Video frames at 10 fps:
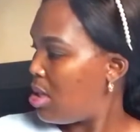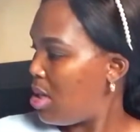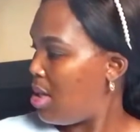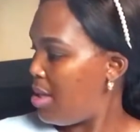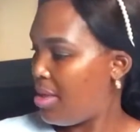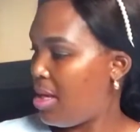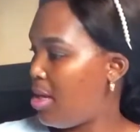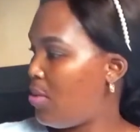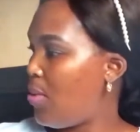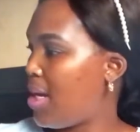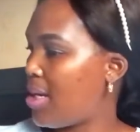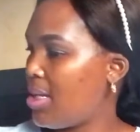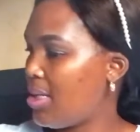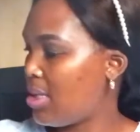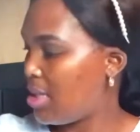And then what
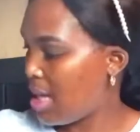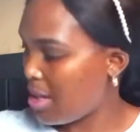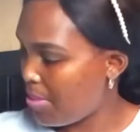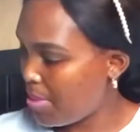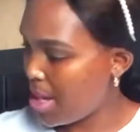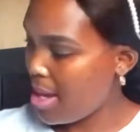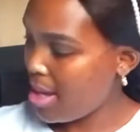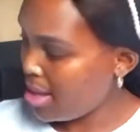else did I buy?